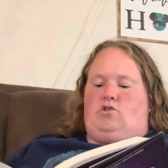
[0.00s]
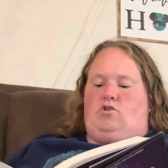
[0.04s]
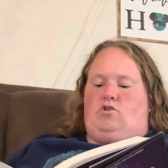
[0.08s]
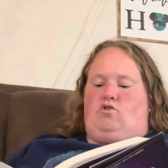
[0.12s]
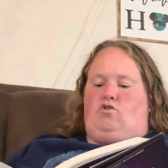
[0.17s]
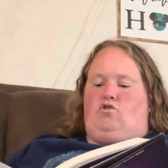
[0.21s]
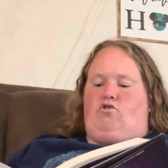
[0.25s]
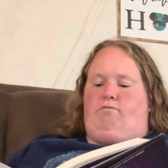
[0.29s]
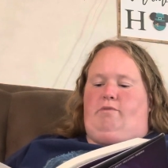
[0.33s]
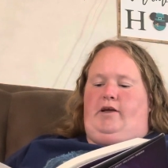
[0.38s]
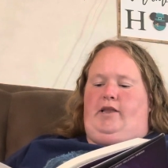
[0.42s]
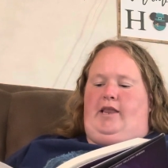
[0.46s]

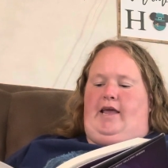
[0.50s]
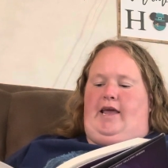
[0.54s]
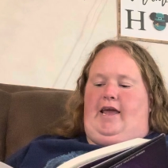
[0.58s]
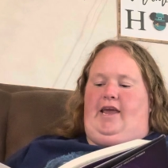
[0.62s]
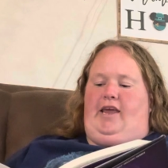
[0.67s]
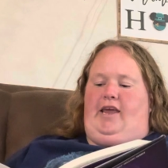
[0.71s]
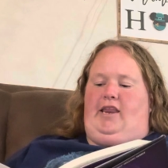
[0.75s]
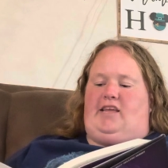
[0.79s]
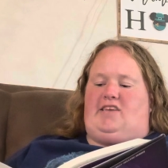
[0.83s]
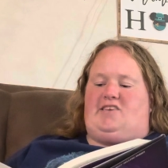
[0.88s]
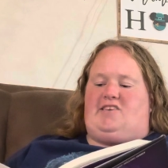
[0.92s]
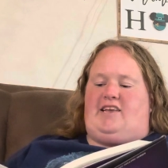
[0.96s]
Uma and
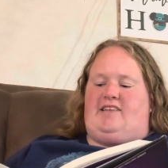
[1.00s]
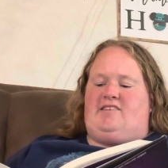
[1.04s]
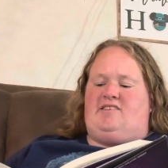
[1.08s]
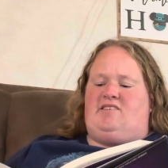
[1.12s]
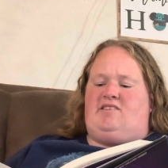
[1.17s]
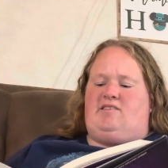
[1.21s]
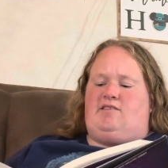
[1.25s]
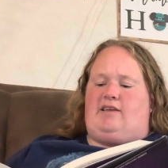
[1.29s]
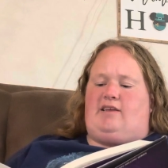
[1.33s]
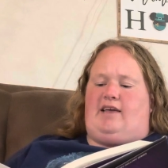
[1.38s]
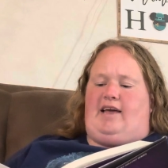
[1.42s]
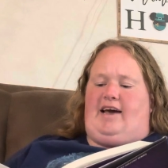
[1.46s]
Hades
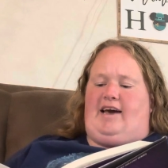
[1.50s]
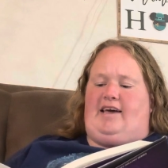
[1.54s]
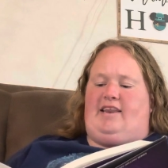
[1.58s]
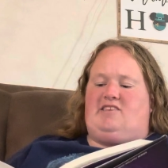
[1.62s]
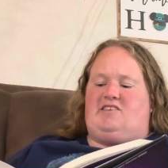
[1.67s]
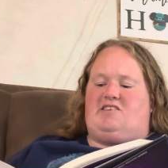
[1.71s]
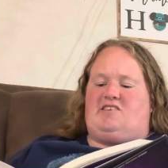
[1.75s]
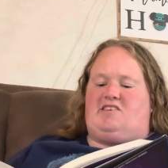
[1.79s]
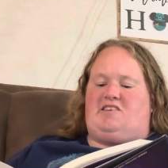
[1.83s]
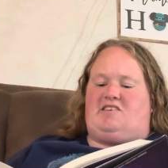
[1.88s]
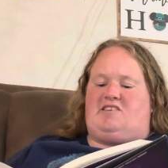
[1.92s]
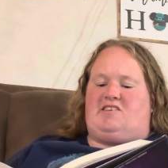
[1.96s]
hadn't, hadn't
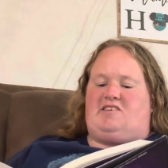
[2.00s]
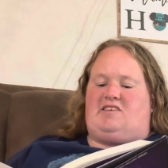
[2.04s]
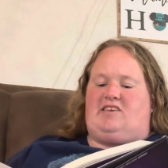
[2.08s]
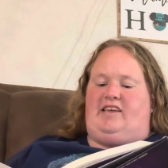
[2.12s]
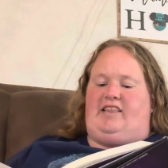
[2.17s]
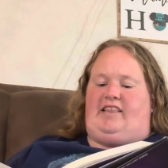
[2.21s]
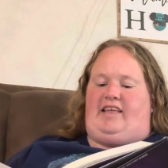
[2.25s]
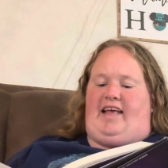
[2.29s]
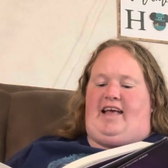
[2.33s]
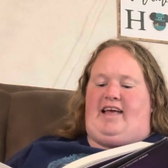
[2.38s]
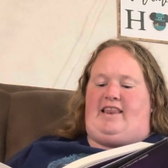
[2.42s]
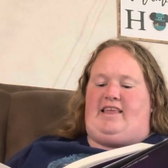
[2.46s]

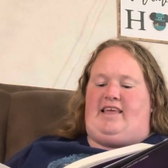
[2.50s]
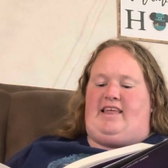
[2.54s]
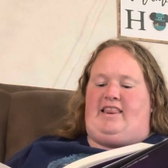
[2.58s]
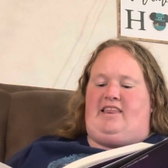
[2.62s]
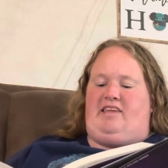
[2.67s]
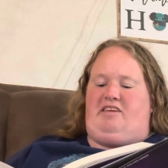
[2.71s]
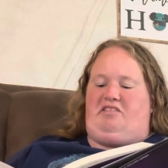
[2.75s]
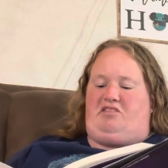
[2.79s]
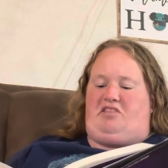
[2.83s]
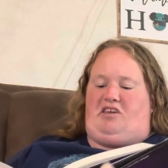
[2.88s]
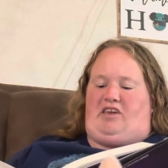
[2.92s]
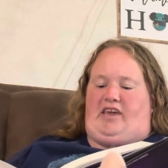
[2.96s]
succeeded at
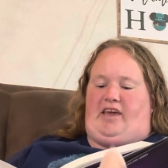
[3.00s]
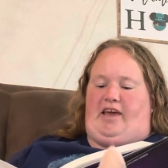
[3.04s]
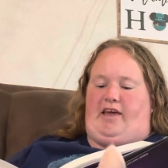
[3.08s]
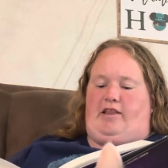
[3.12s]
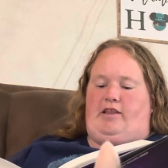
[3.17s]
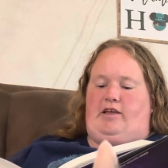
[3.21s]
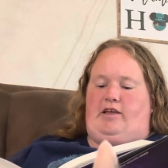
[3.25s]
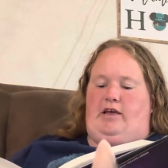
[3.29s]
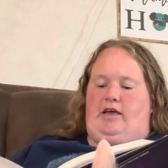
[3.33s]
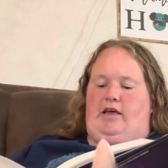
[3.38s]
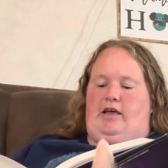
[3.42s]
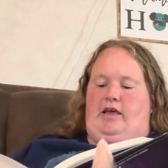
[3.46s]
anything yet,
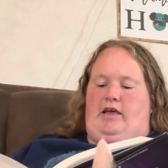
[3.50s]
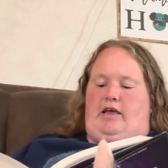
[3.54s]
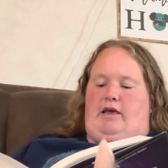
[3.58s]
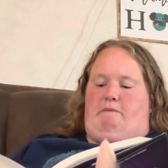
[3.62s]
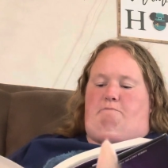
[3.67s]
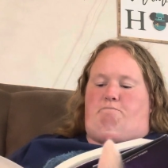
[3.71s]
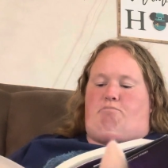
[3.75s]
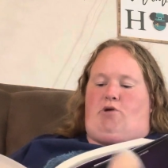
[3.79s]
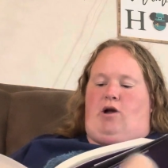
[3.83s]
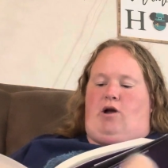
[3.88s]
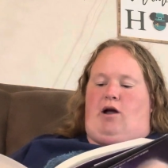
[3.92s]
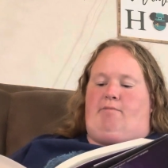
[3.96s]

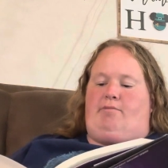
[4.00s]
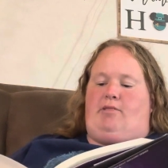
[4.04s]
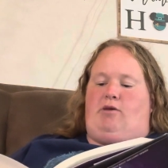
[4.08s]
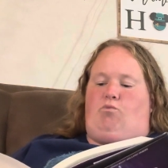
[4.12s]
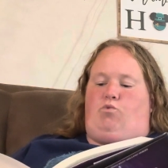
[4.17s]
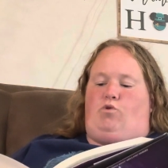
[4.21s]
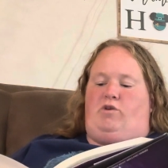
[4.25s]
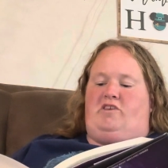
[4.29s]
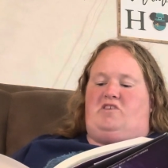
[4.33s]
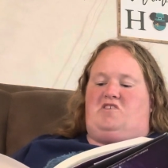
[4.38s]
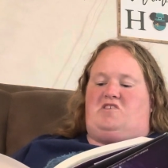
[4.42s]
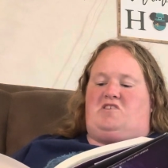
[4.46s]
and probably
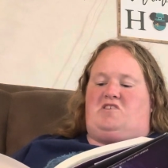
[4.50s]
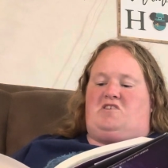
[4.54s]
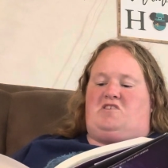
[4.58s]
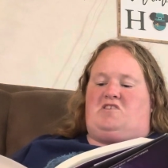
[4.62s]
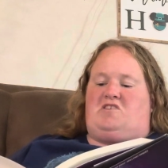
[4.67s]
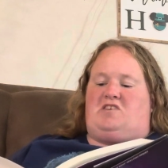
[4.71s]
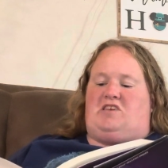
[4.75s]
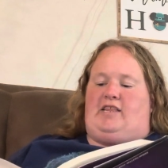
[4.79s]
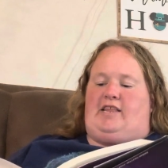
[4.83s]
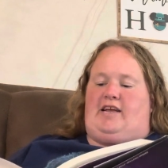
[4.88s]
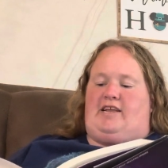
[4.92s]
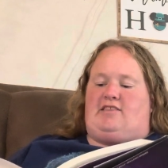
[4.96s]
wouldn't
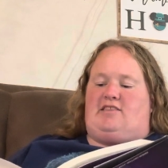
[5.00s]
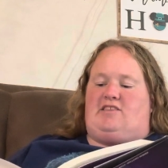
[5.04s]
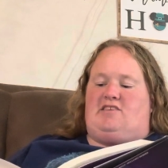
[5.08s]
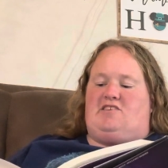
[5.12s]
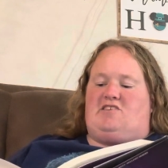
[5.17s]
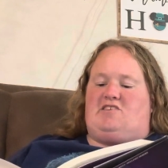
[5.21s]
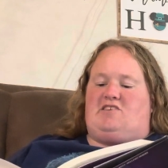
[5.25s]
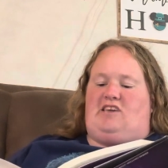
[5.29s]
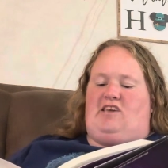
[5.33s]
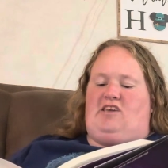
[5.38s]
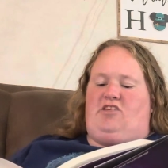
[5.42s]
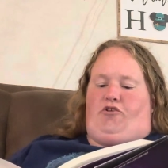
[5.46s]
succeed at
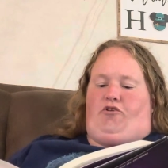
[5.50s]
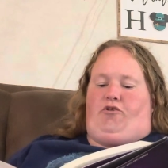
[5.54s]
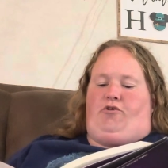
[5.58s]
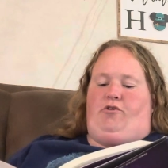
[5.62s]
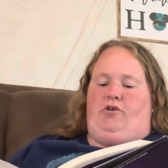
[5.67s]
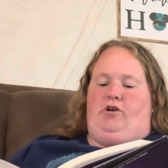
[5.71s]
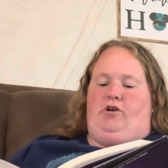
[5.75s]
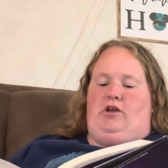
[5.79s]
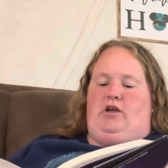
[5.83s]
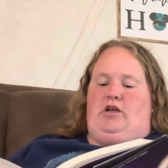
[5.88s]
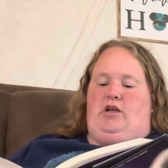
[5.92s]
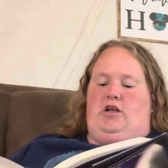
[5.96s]
this either.
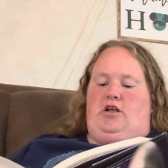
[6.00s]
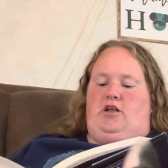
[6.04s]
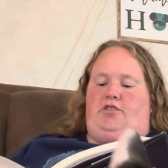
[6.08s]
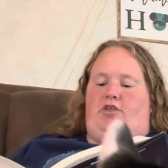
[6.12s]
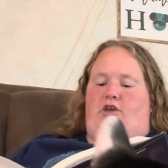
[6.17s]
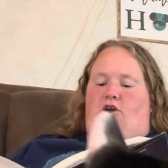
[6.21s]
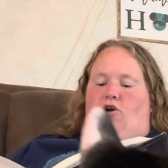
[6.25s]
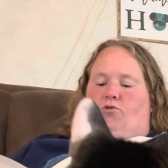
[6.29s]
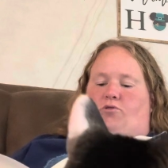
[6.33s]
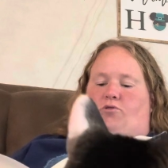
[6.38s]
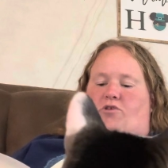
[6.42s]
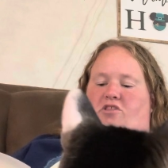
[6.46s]

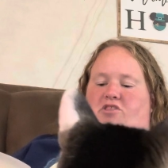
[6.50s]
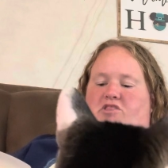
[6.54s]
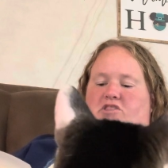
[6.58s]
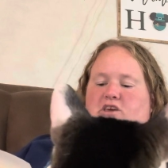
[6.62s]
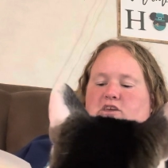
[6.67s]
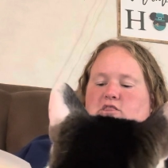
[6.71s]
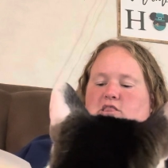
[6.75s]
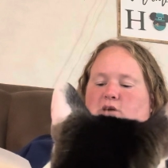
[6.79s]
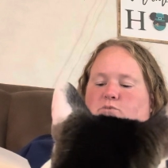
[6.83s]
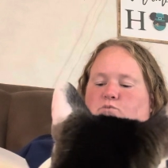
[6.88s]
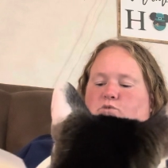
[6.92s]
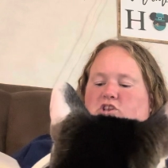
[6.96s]
The only
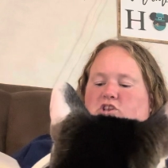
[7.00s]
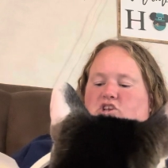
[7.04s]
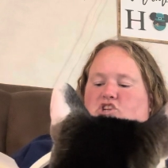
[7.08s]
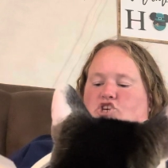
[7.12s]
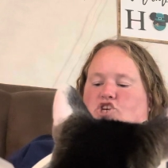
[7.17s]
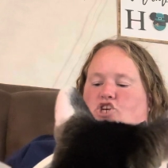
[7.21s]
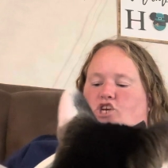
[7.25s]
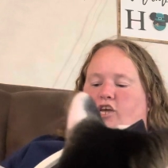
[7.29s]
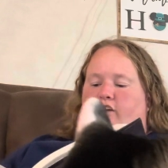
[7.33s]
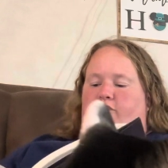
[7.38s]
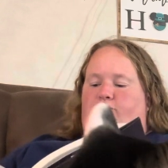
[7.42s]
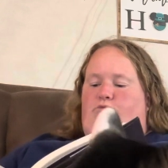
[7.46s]
thing they would
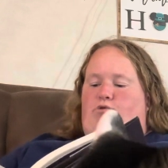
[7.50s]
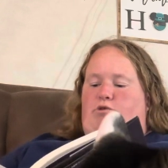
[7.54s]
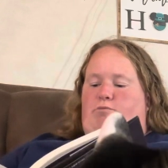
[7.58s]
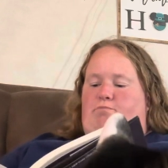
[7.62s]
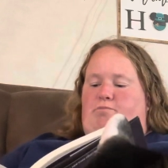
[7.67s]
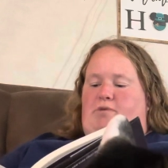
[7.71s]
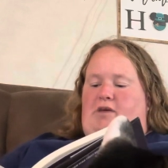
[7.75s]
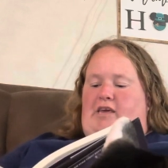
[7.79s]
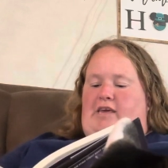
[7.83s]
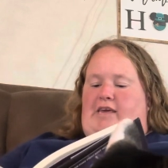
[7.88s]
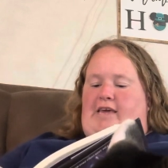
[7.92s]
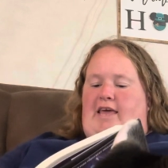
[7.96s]
achieve would
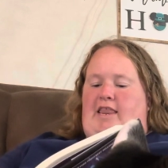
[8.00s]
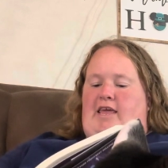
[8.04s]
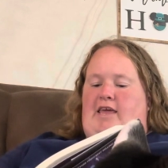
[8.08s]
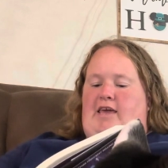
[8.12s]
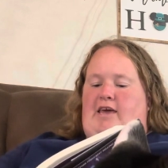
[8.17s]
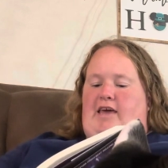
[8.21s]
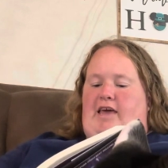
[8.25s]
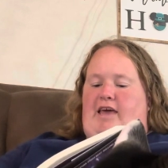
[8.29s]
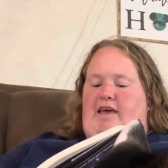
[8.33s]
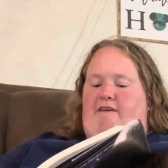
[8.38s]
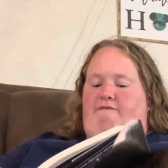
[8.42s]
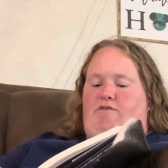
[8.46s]
be
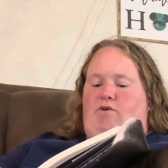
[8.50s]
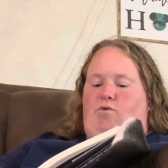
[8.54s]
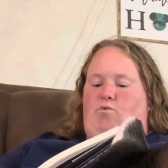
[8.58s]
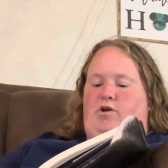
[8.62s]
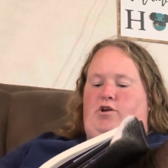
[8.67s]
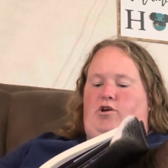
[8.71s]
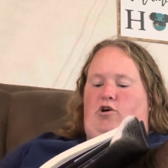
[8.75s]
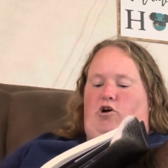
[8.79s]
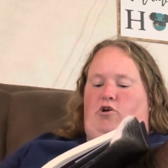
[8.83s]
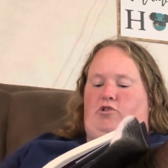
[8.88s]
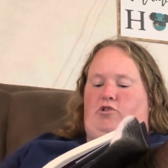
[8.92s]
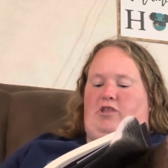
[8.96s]
getting
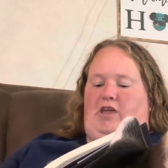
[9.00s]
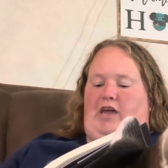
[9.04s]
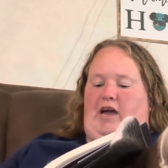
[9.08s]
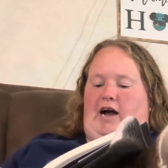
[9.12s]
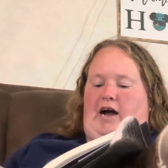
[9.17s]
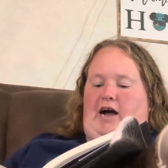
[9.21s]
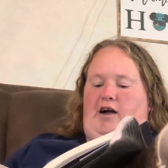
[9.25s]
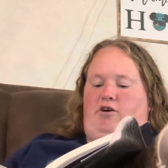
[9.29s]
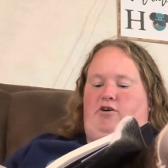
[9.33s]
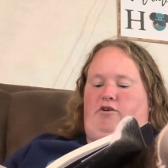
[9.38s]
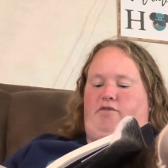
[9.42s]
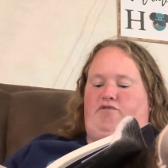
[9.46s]
everyone on the
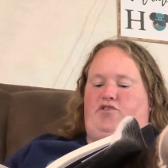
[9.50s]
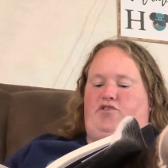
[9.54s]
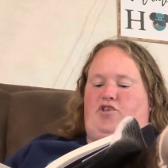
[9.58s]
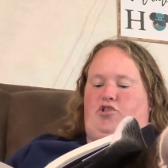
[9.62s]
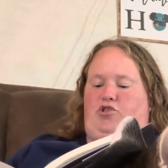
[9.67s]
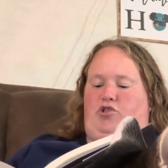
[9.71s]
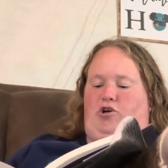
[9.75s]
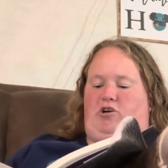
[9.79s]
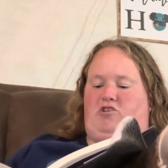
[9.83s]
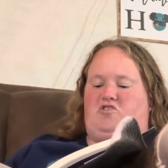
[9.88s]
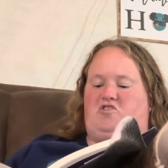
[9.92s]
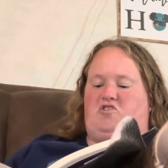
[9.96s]
Isle of the
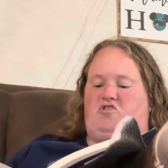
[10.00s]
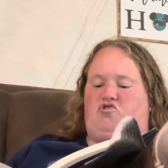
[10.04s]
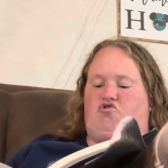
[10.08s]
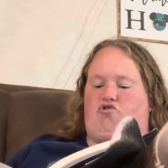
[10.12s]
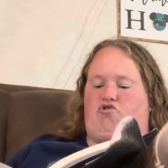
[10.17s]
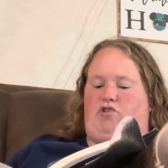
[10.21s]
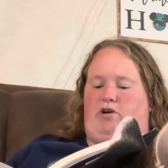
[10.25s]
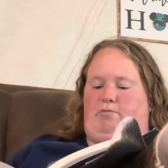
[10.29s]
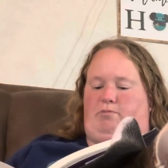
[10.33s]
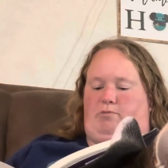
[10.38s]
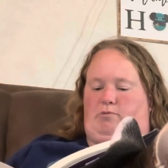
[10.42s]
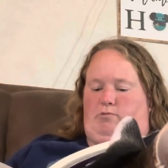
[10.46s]
Lost in
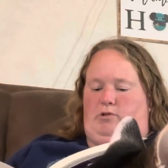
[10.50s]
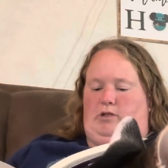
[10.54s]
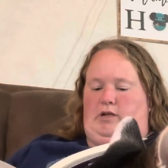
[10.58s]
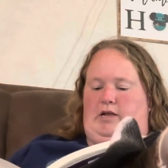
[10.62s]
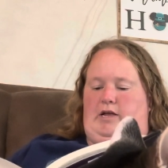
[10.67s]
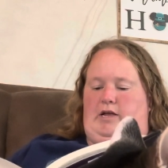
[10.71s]
trouble.